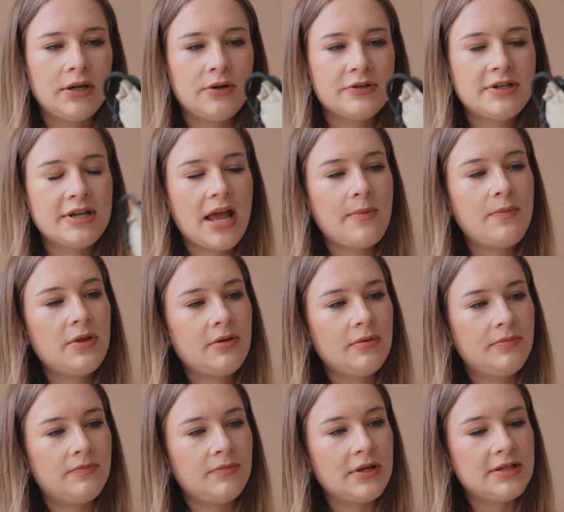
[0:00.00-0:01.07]
It also came with
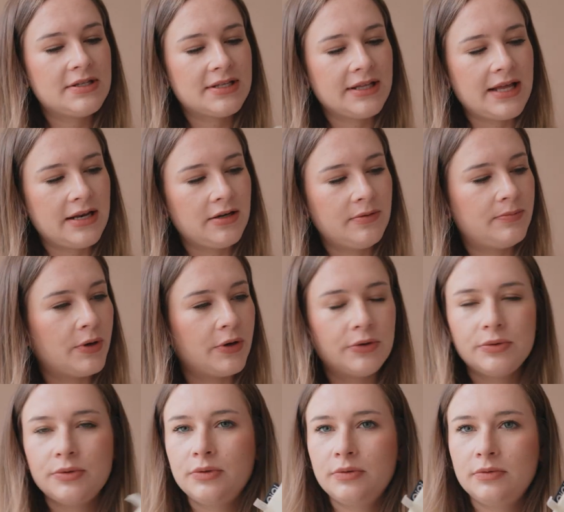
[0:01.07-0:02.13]
an insulated
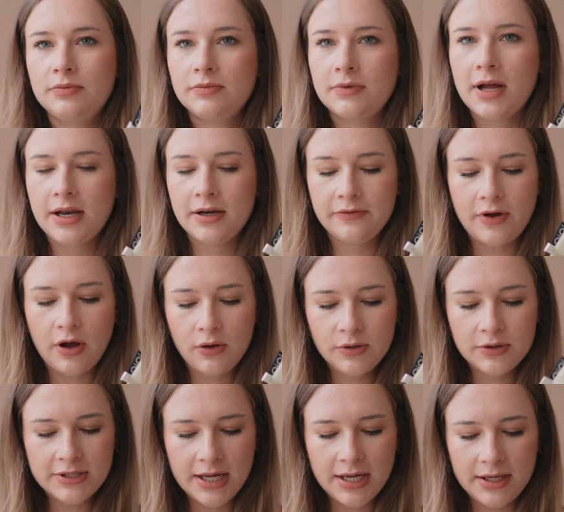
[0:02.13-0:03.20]
bottle kind of
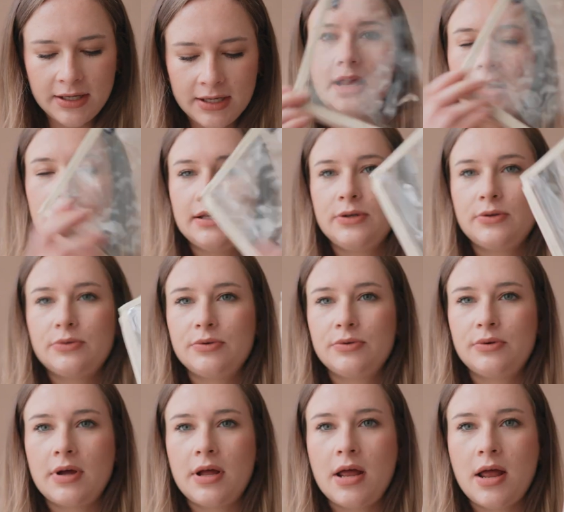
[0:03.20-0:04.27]
holder, a
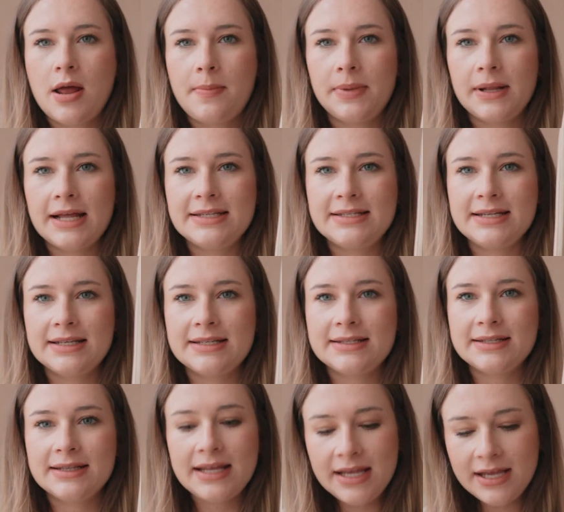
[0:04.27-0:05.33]
little plastic
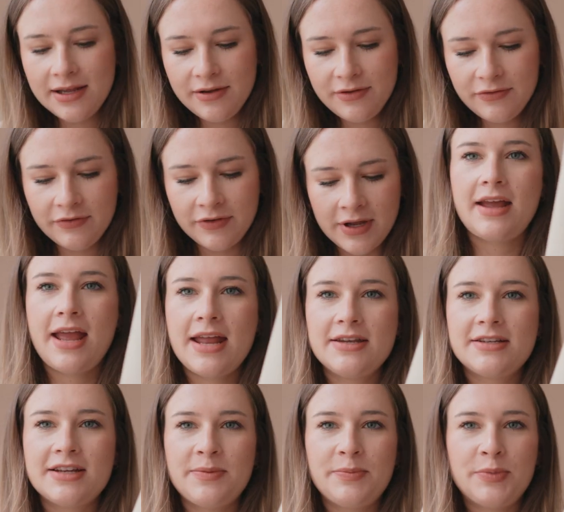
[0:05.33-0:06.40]
sleeve, and a